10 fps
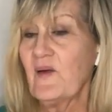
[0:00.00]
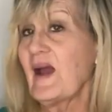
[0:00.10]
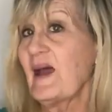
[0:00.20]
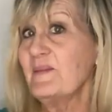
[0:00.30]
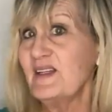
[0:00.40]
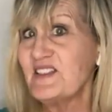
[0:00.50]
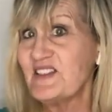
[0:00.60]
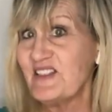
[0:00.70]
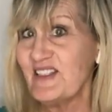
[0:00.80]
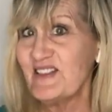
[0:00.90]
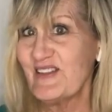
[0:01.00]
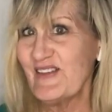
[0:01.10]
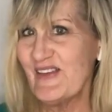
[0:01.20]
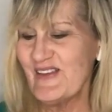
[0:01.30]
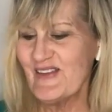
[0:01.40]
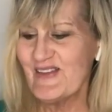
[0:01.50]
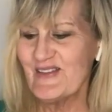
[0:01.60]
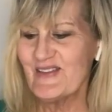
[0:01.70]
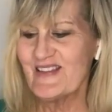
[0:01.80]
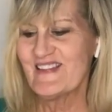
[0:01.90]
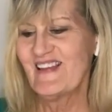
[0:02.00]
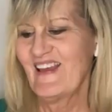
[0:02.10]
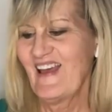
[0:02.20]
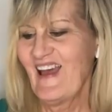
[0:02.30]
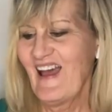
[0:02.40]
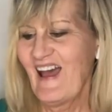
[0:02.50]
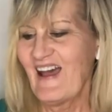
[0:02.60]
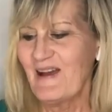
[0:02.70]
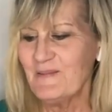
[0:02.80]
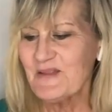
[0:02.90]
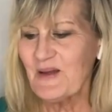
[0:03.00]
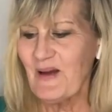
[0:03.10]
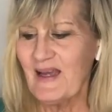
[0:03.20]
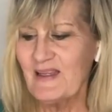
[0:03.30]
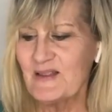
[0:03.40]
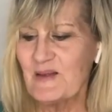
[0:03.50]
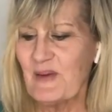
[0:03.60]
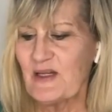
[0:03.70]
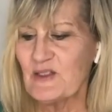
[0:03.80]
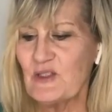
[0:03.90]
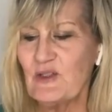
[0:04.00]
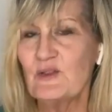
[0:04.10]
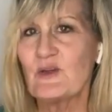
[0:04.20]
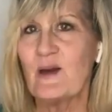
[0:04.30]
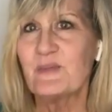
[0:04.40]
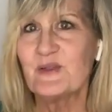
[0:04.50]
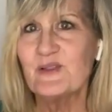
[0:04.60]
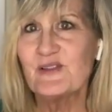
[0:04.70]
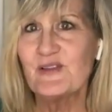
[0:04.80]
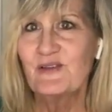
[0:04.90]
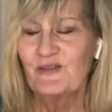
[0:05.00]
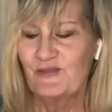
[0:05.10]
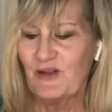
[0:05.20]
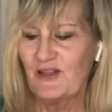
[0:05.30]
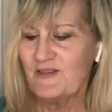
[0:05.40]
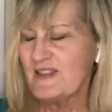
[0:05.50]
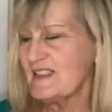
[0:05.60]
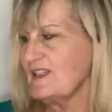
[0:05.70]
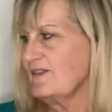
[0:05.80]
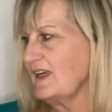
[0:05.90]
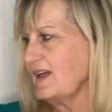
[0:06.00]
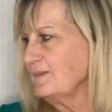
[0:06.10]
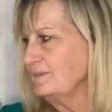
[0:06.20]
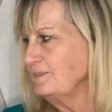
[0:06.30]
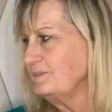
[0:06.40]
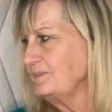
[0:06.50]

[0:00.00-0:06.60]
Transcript: or how much ginger you use. So I use about 2 droppers full of stevia.